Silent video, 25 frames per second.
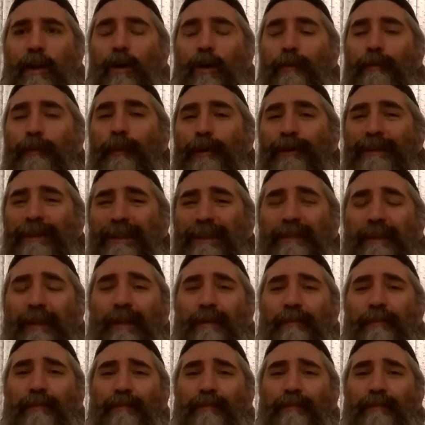a person
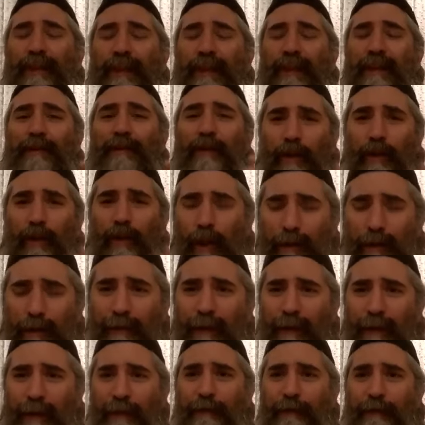did a lot
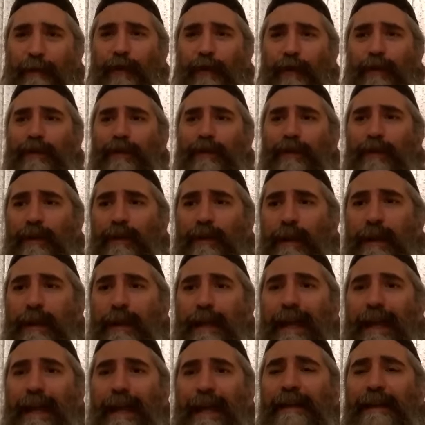of efforts
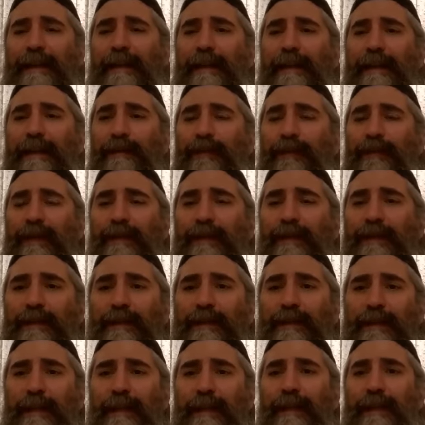and he
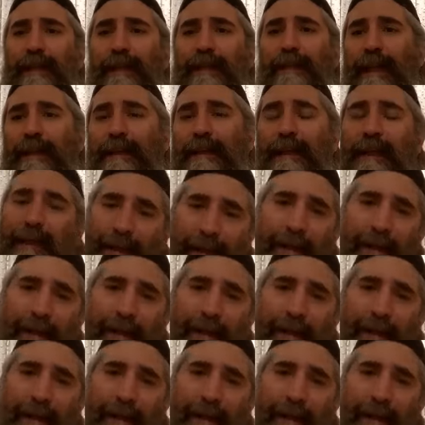feels that